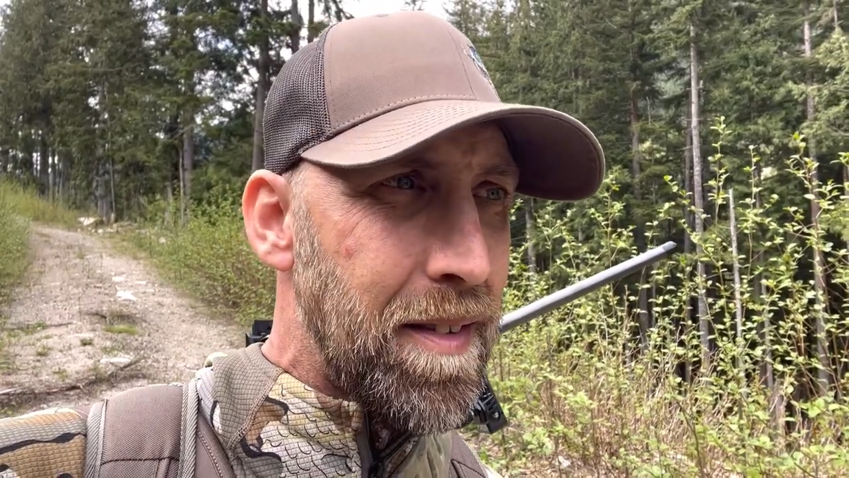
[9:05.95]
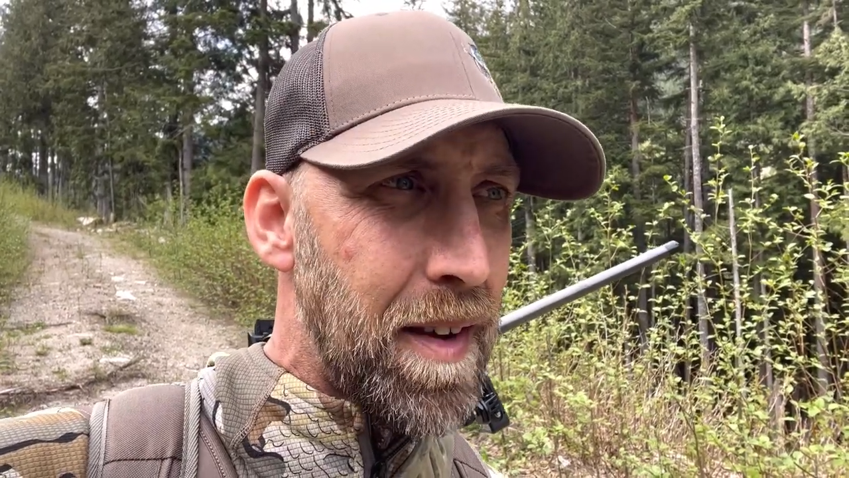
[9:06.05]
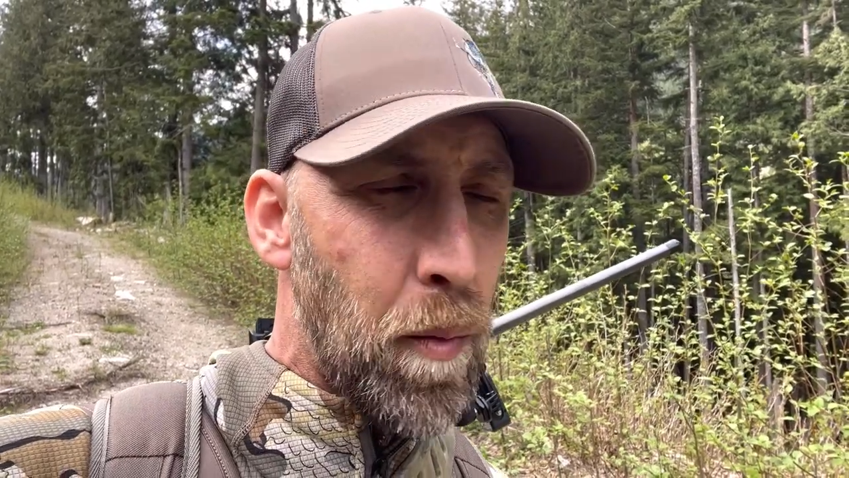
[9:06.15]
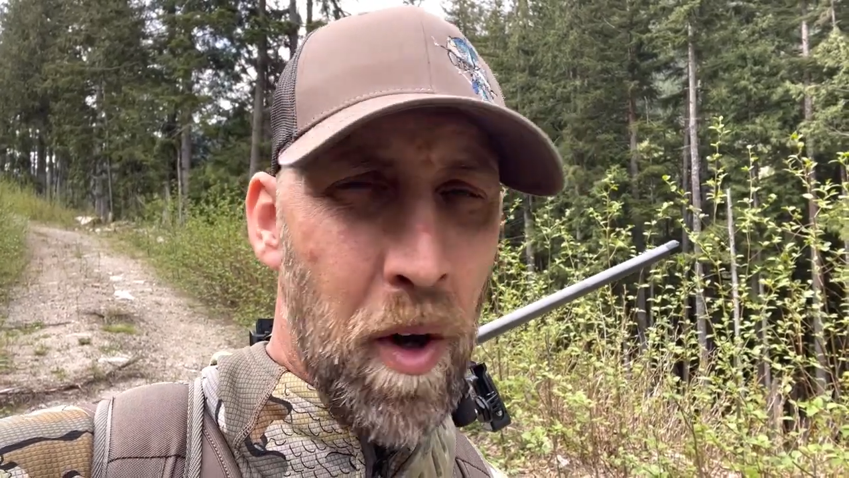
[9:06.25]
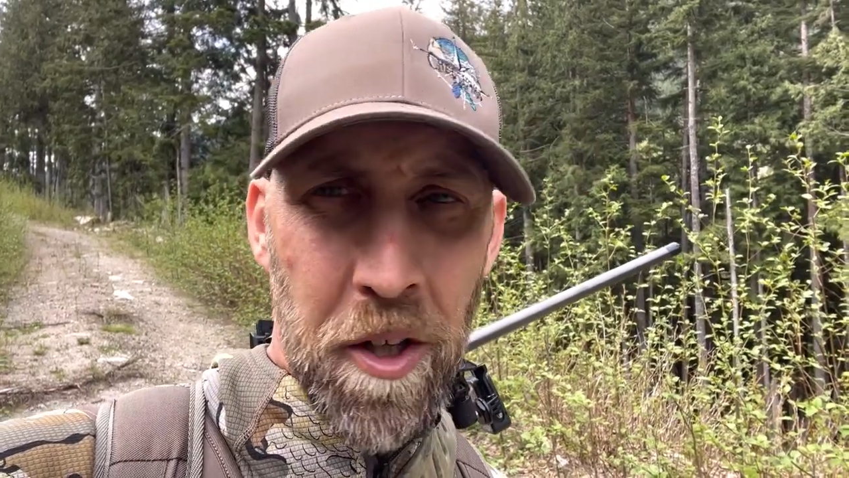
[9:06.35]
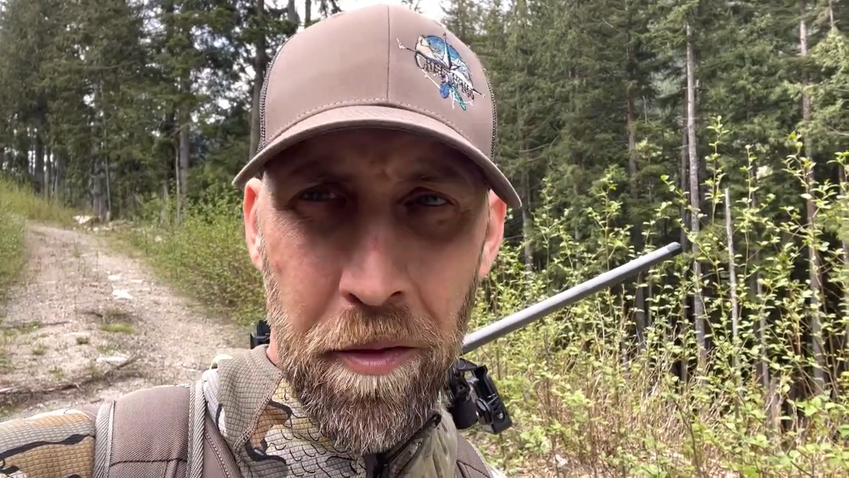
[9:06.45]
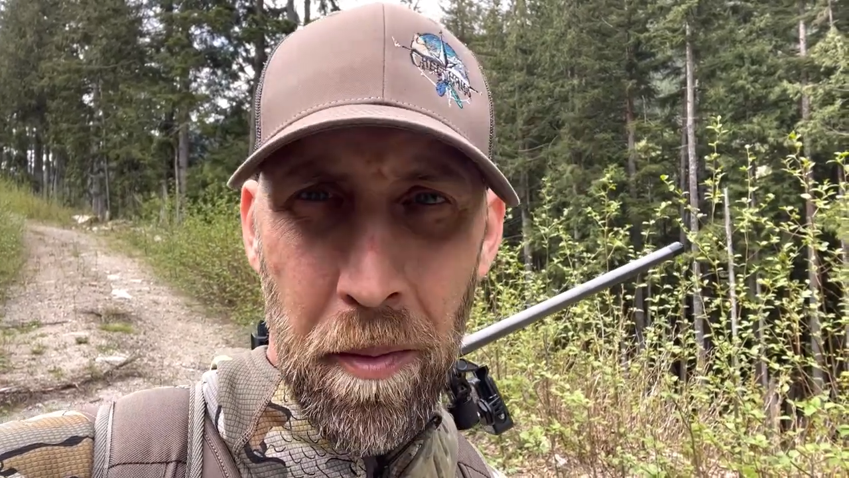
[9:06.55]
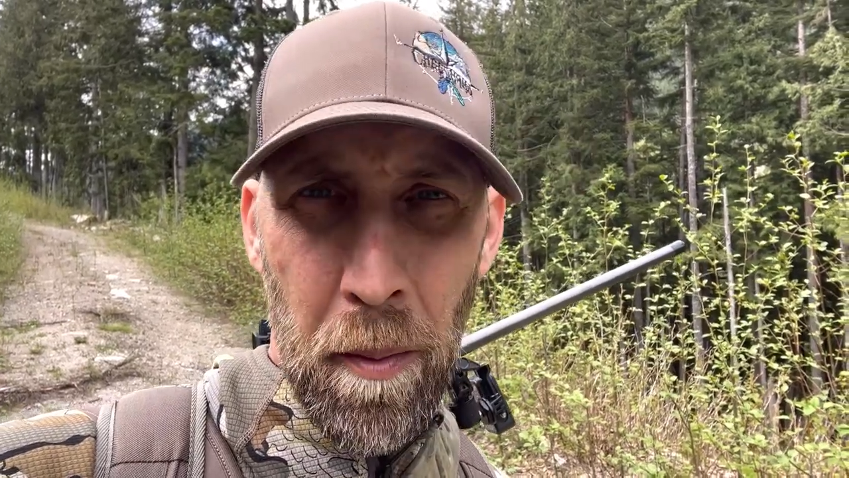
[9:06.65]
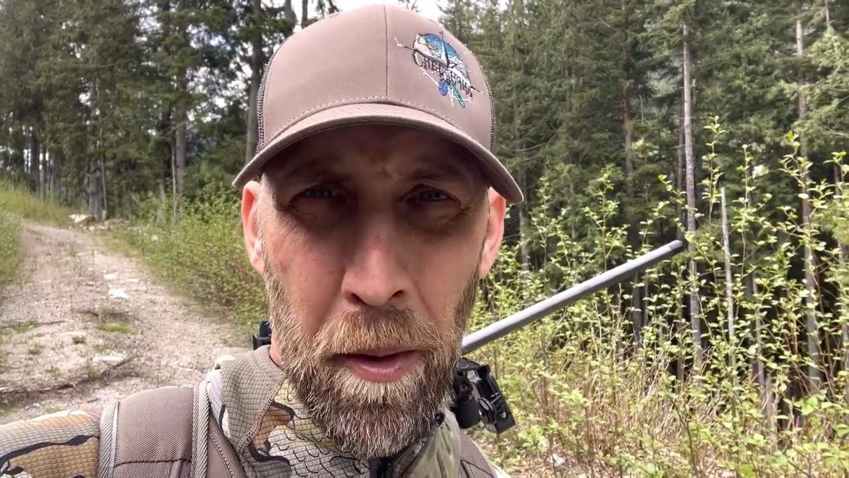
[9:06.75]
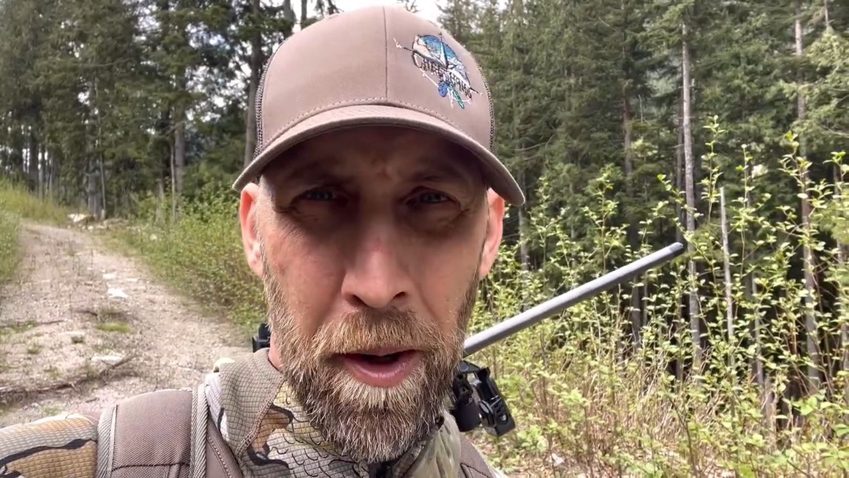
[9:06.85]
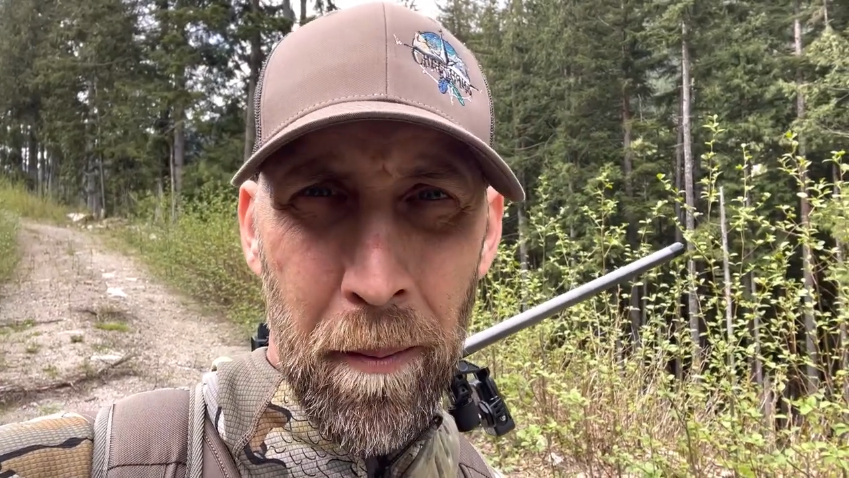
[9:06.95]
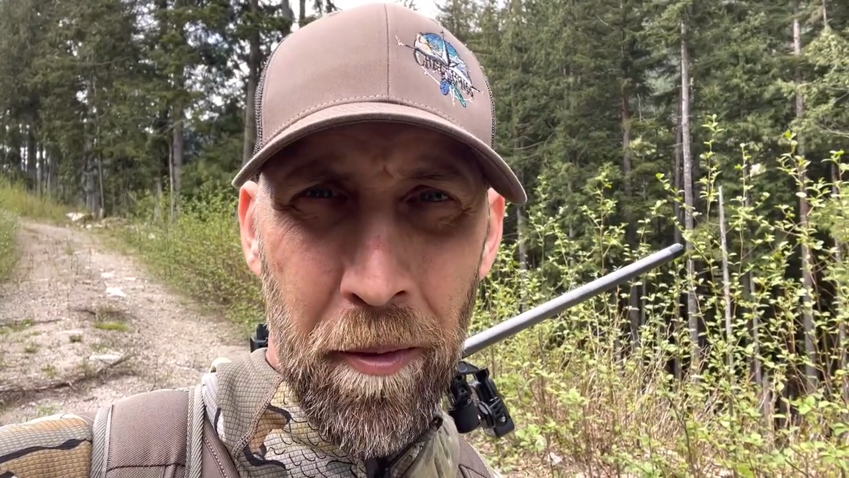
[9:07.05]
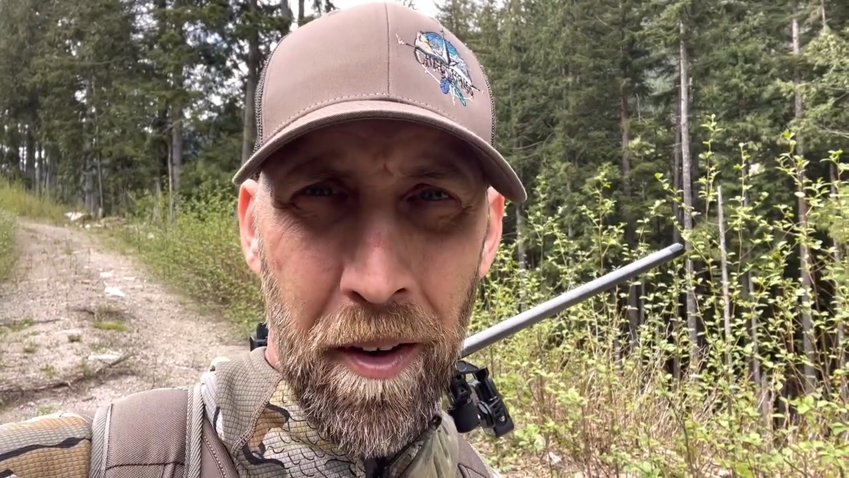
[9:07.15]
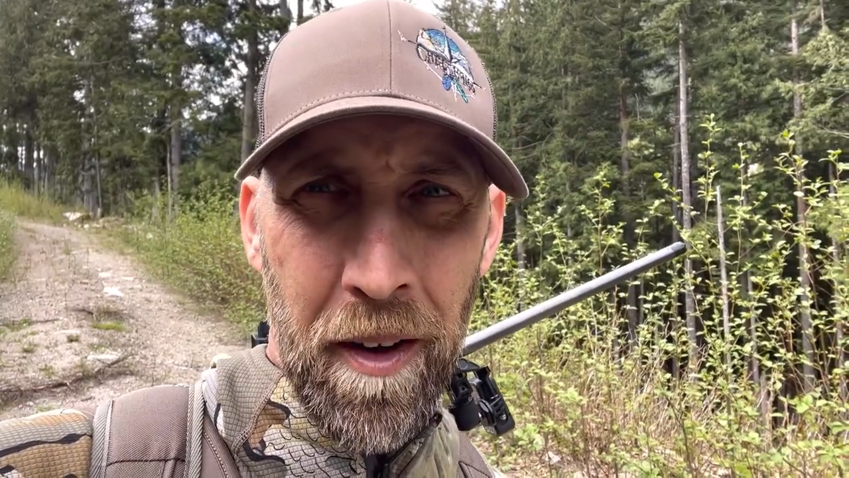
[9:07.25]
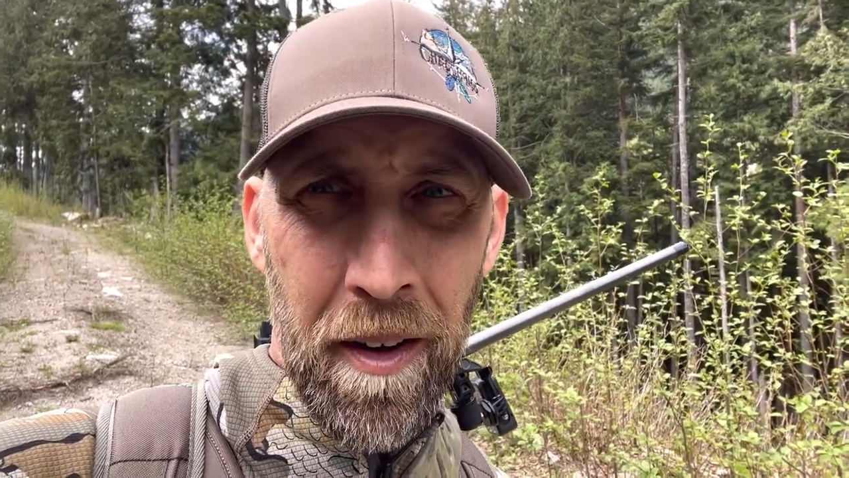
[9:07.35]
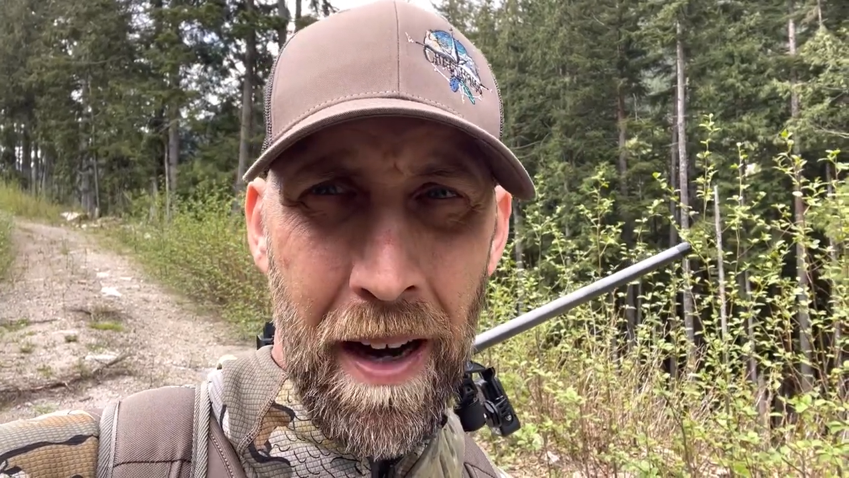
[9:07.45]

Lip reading: watched it from the bottom for